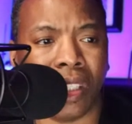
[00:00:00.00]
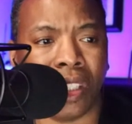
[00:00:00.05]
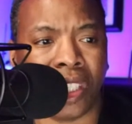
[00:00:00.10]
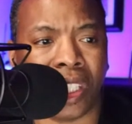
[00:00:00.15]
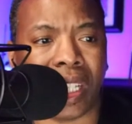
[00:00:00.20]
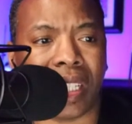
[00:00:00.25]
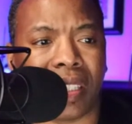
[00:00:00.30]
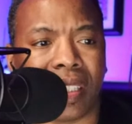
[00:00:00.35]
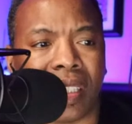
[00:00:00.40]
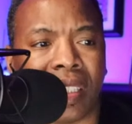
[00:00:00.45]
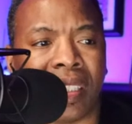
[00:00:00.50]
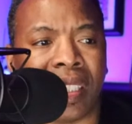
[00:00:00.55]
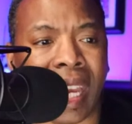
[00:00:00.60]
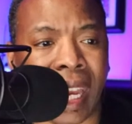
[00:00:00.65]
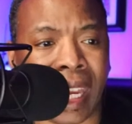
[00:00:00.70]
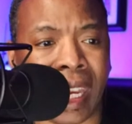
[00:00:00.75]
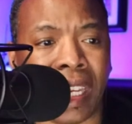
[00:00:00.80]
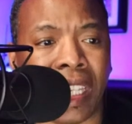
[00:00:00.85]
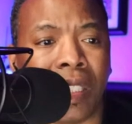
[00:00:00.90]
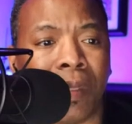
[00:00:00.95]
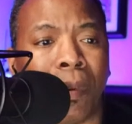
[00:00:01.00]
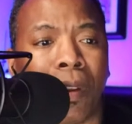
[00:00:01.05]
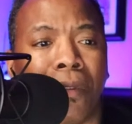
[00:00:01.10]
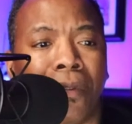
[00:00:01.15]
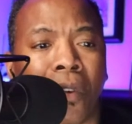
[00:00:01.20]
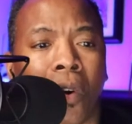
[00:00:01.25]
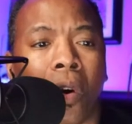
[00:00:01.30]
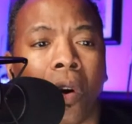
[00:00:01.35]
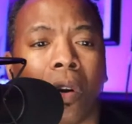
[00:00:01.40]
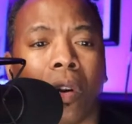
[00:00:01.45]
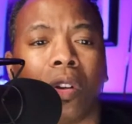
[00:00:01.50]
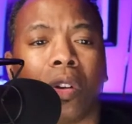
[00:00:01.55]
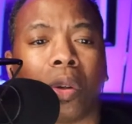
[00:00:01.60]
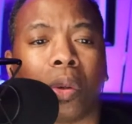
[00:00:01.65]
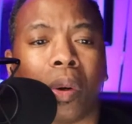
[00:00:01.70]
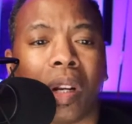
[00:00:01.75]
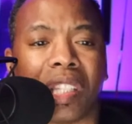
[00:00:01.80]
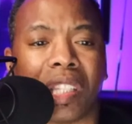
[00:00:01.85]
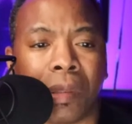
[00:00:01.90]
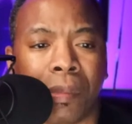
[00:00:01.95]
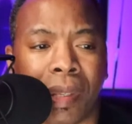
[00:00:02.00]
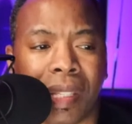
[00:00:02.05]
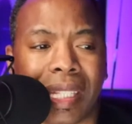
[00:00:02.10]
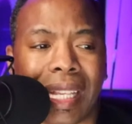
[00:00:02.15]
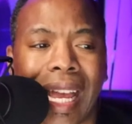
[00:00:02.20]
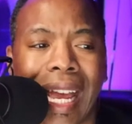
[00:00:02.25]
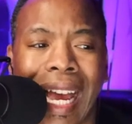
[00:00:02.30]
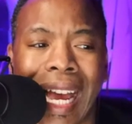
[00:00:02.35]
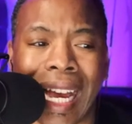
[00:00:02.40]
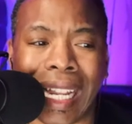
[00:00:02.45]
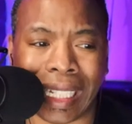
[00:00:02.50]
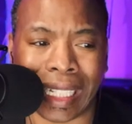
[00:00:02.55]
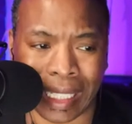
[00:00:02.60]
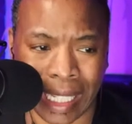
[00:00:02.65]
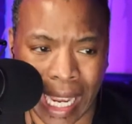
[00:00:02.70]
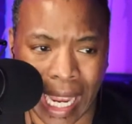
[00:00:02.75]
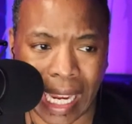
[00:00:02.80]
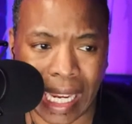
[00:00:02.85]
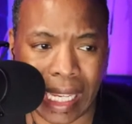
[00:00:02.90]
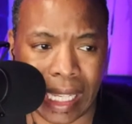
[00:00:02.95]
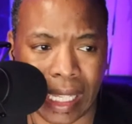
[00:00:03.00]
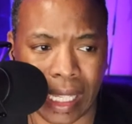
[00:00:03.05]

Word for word: just days before Christmas holiday.